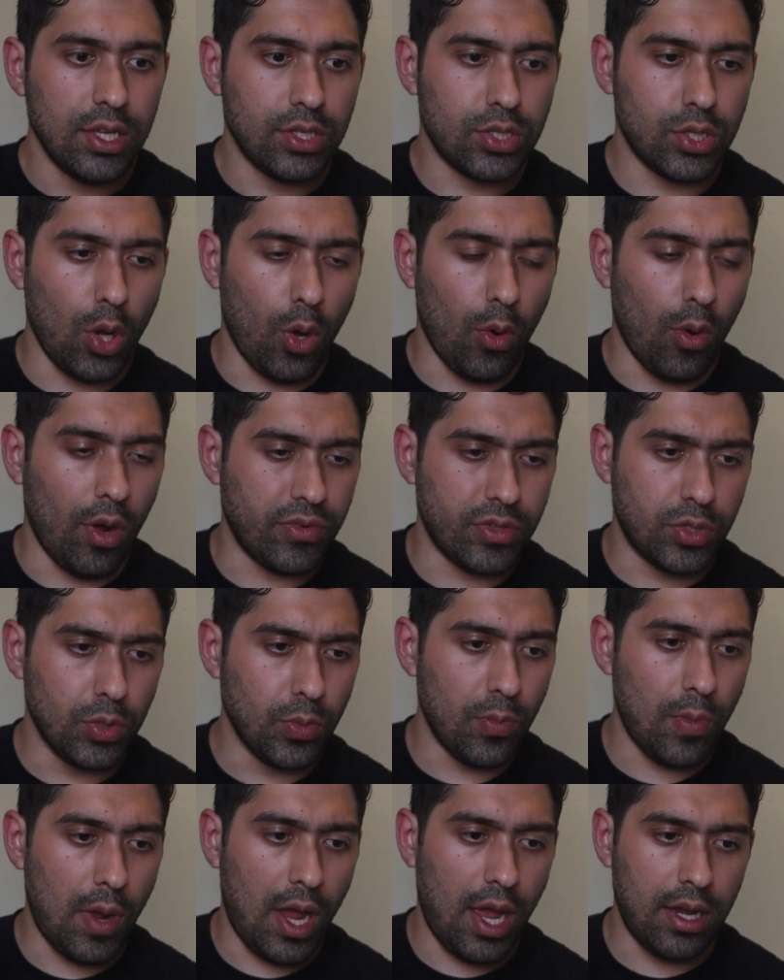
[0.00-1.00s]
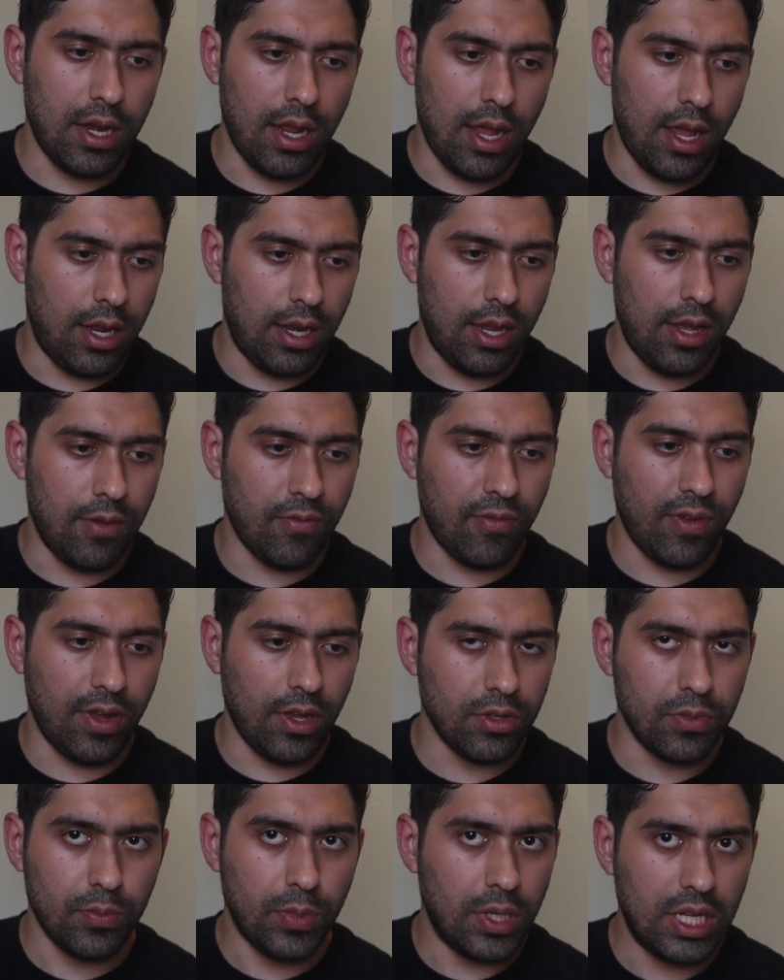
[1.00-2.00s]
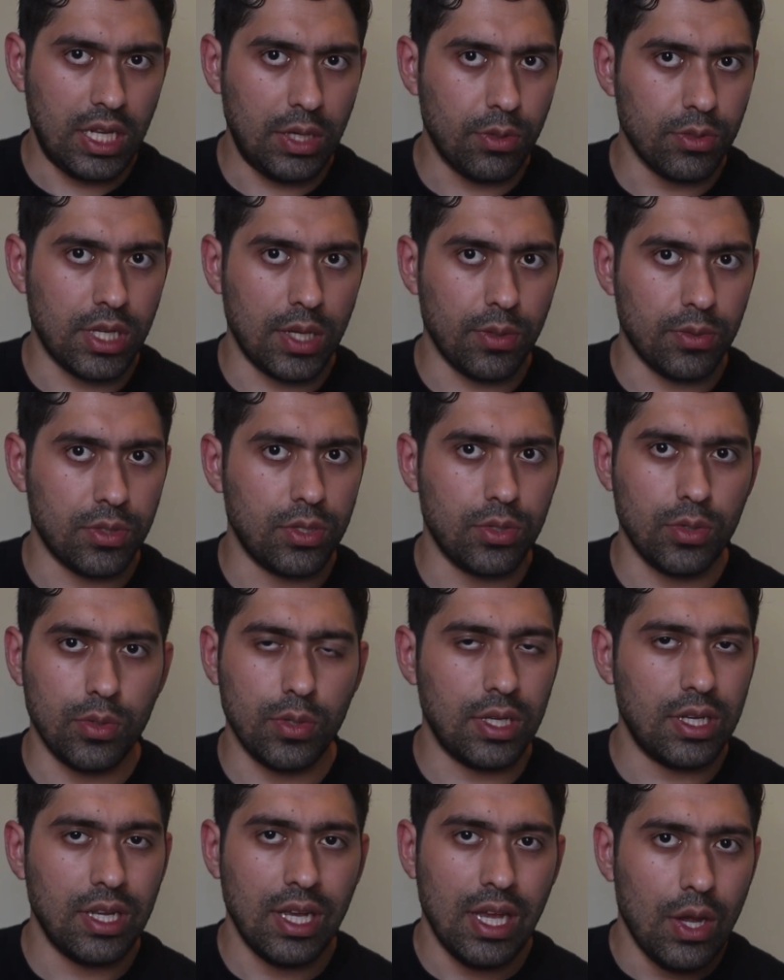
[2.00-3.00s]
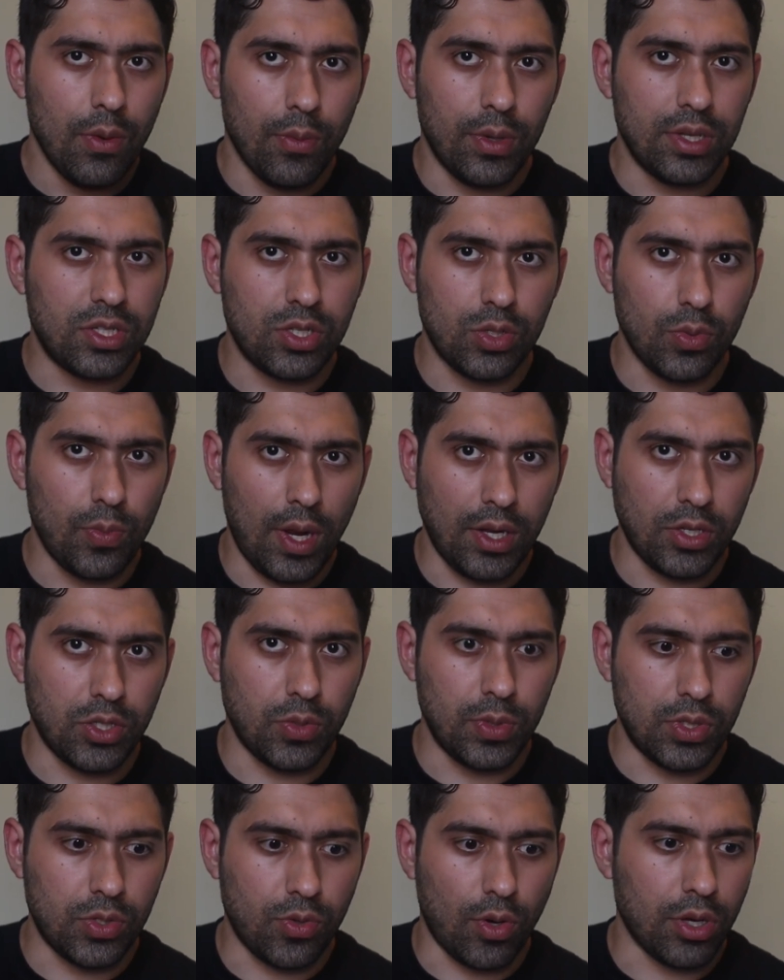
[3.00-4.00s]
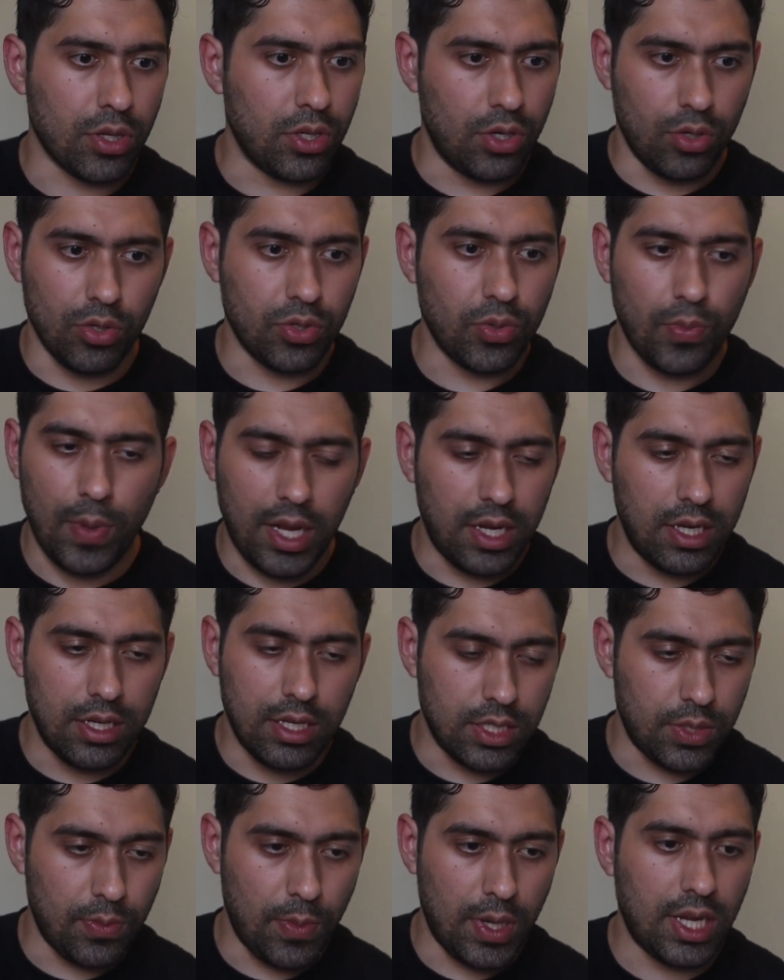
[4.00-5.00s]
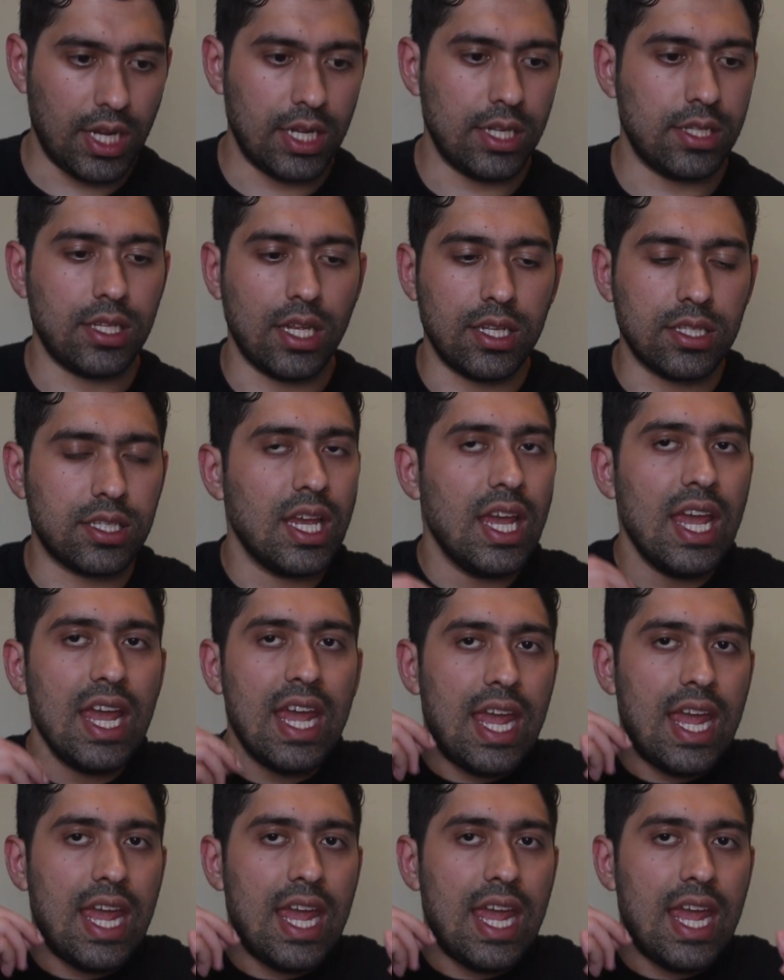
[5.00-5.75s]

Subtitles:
So if Superman and him failed, but he was able to do it, which Superman should be stronger than Ultraman, it doesn't make any sense.